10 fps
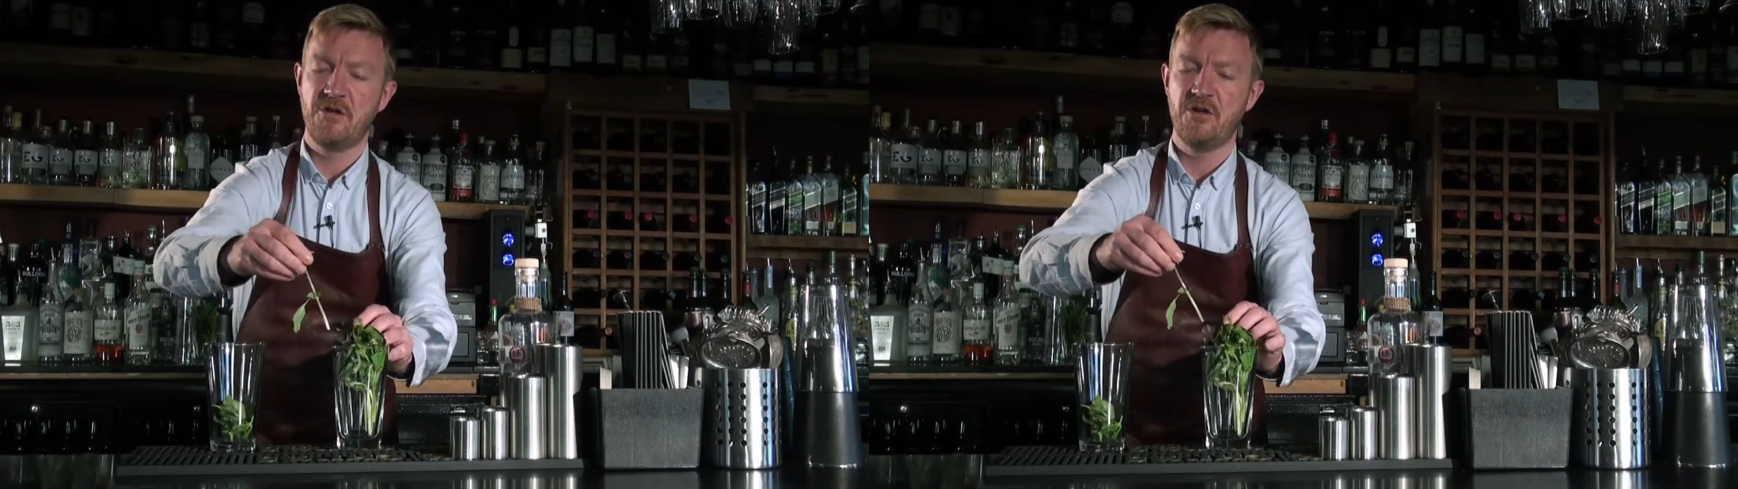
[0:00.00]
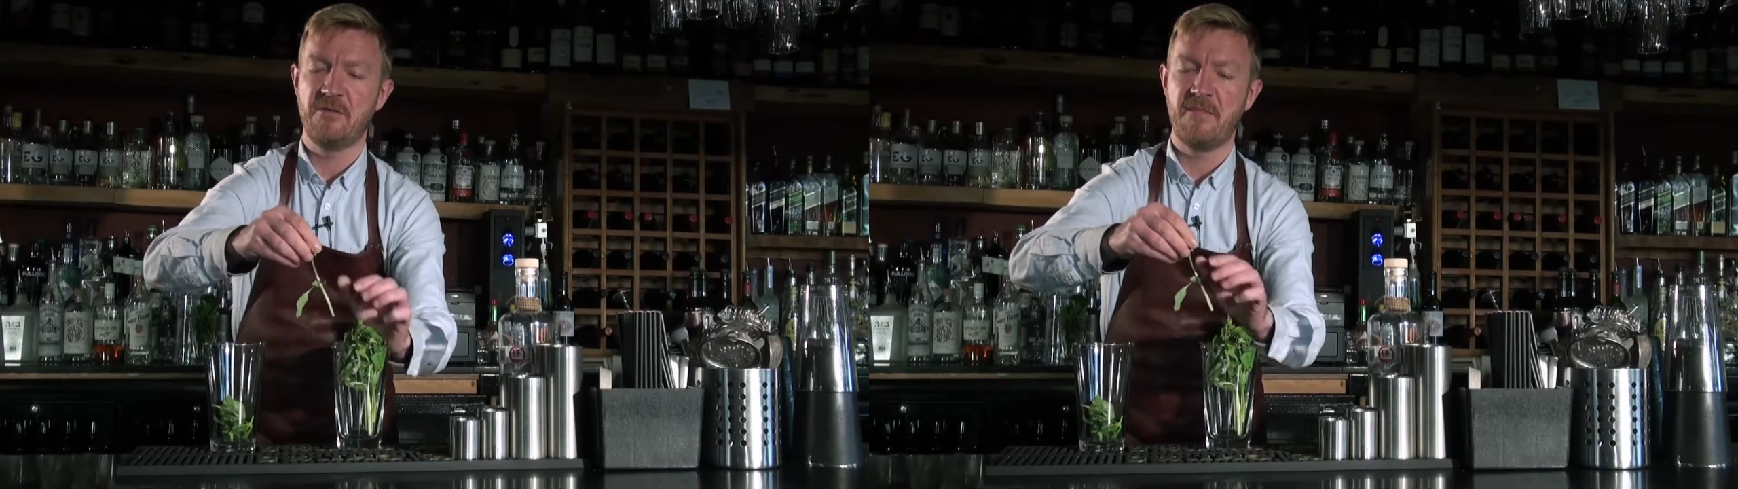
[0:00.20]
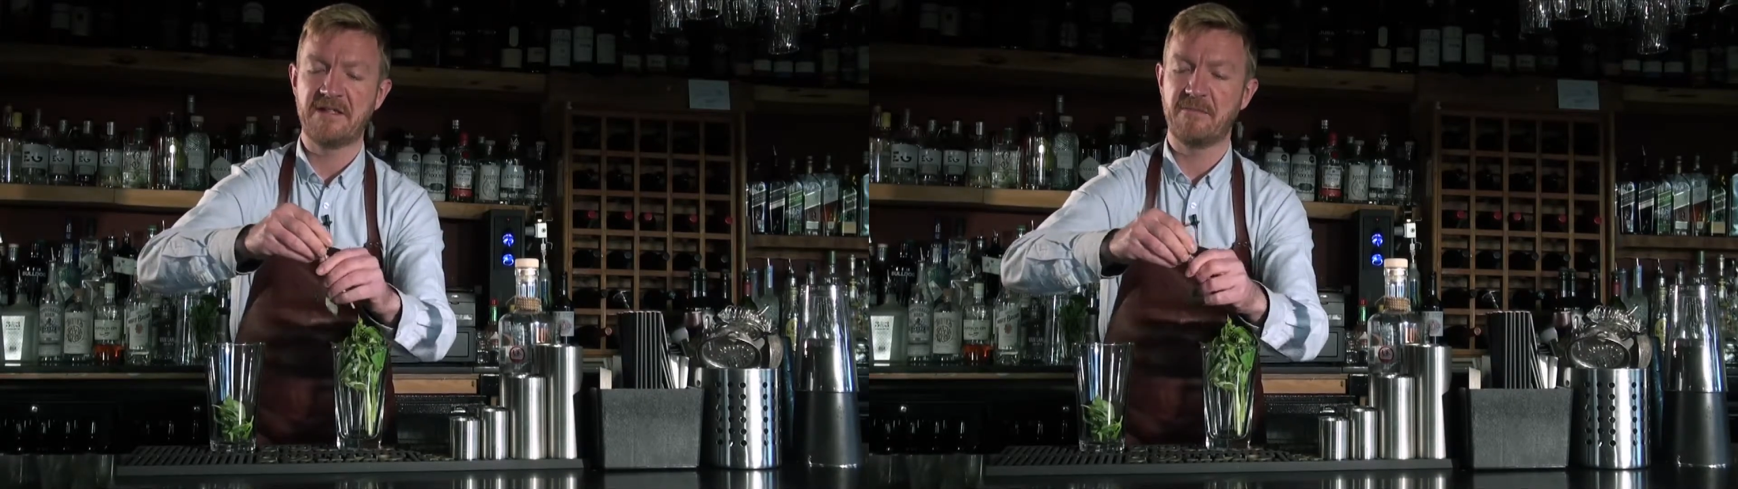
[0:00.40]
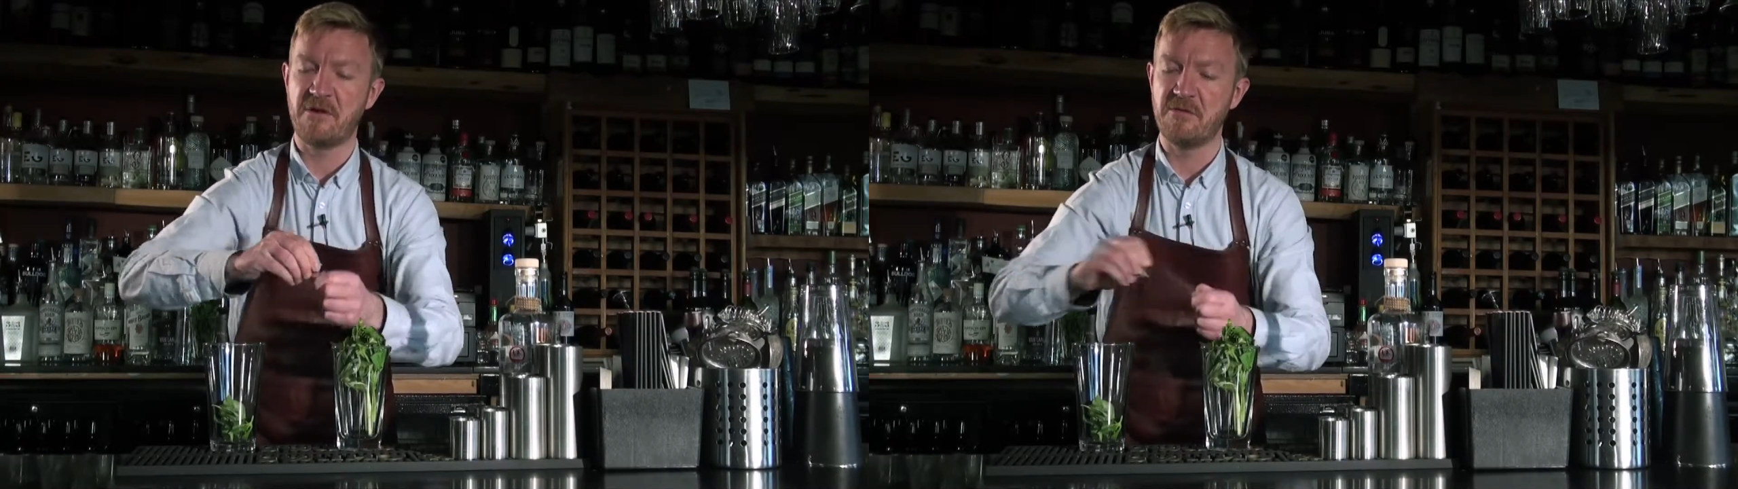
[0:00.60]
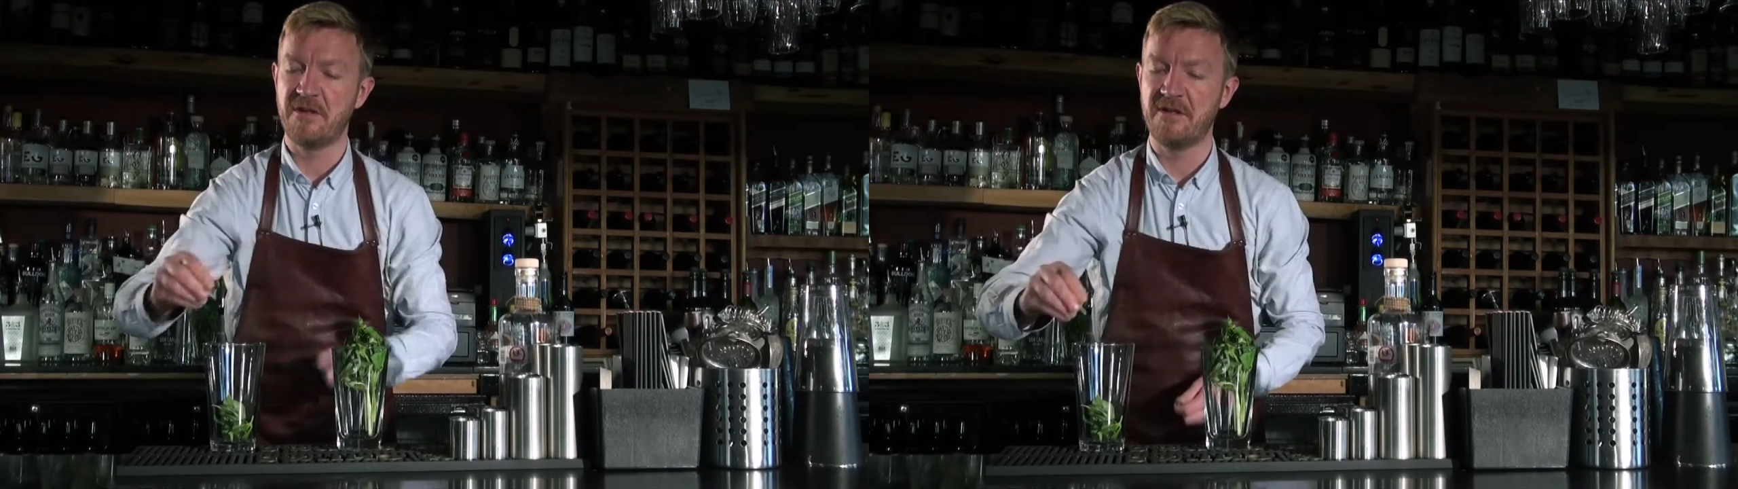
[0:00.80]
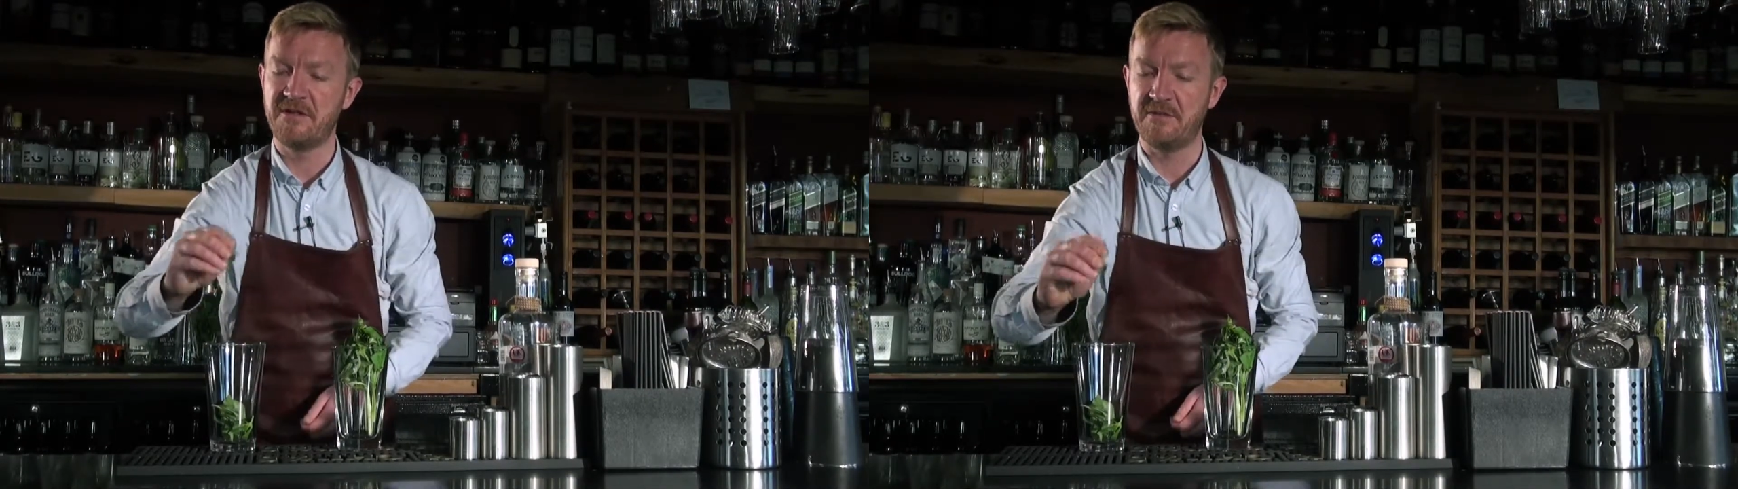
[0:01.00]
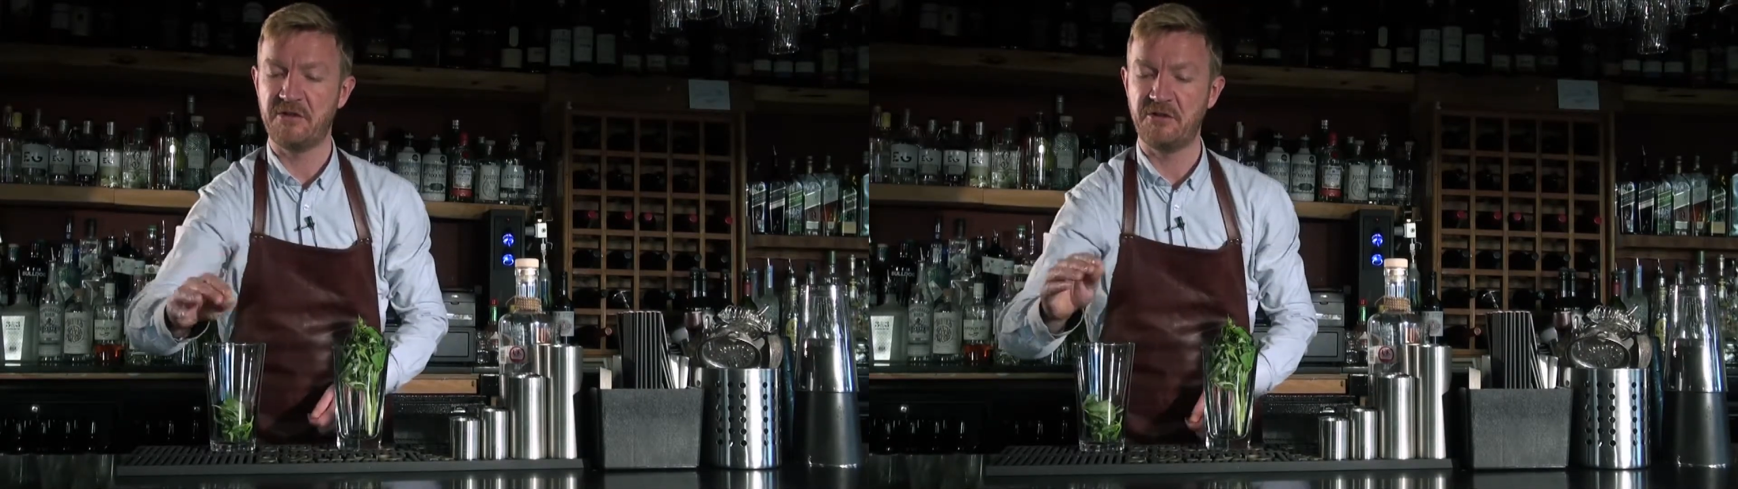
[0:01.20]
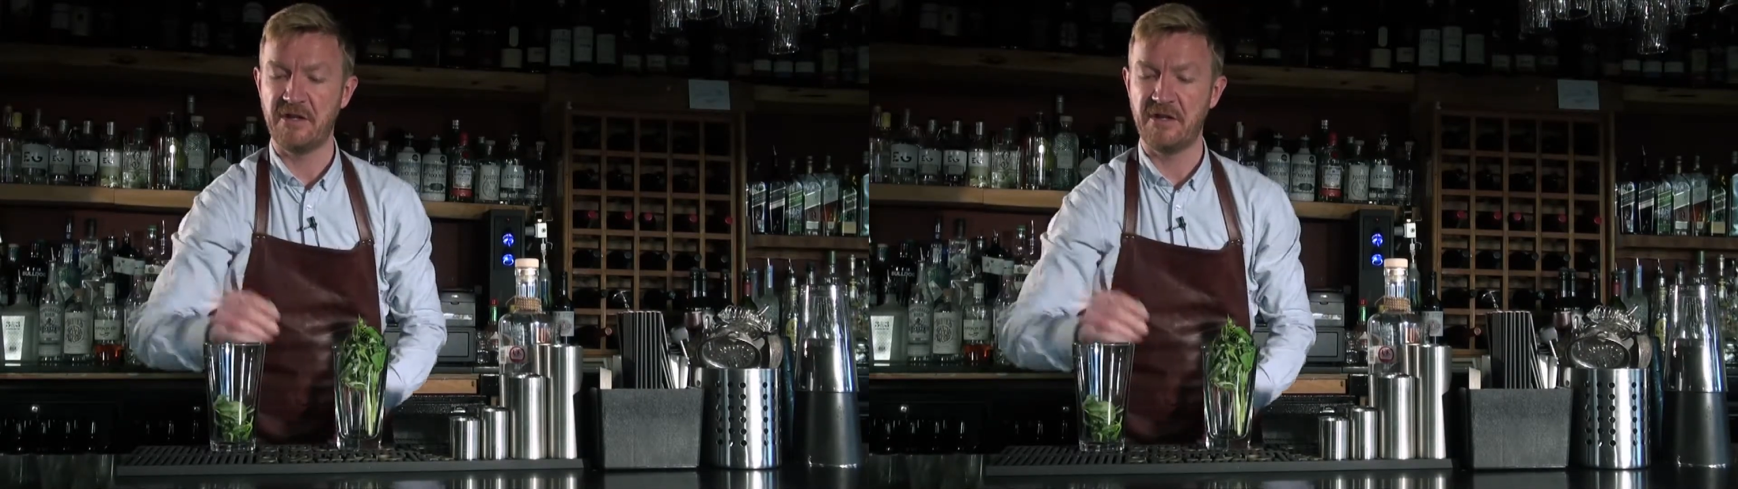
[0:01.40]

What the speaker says: You can mess about with it and see which you